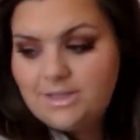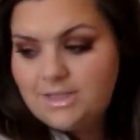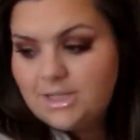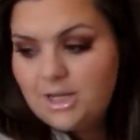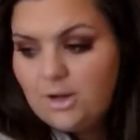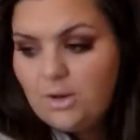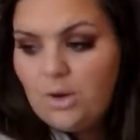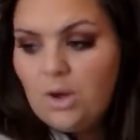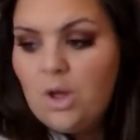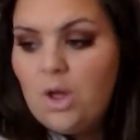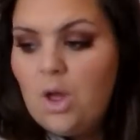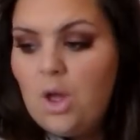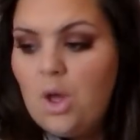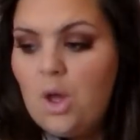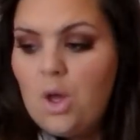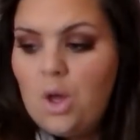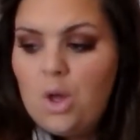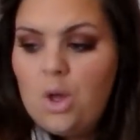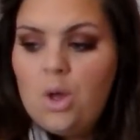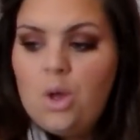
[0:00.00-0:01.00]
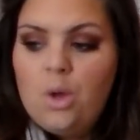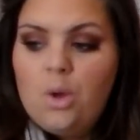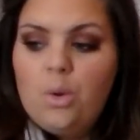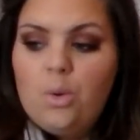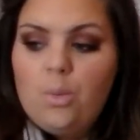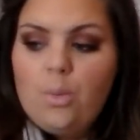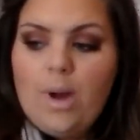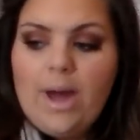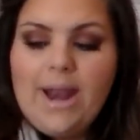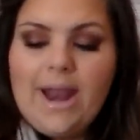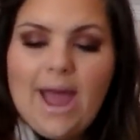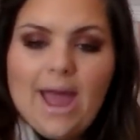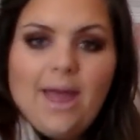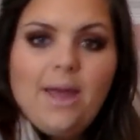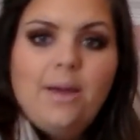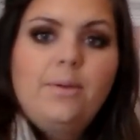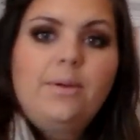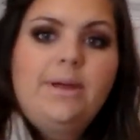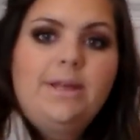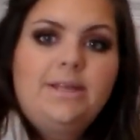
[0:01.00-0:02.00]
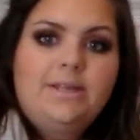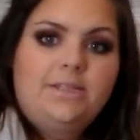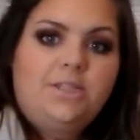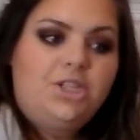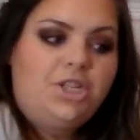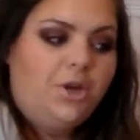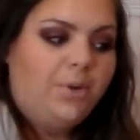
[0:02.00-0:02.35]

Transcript: So what I was